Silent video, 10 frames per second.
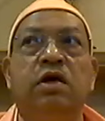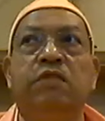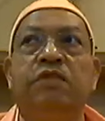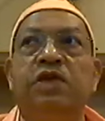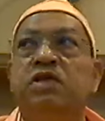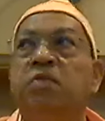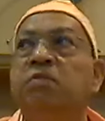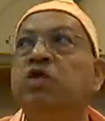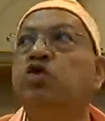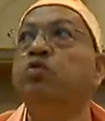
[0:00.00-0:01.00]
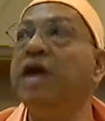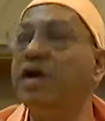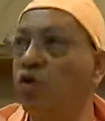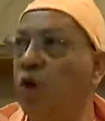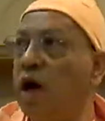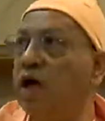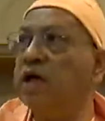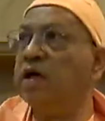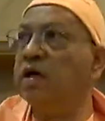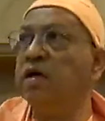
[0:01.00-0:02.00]
If it is something to be
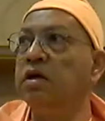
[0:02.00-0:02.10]
acquired,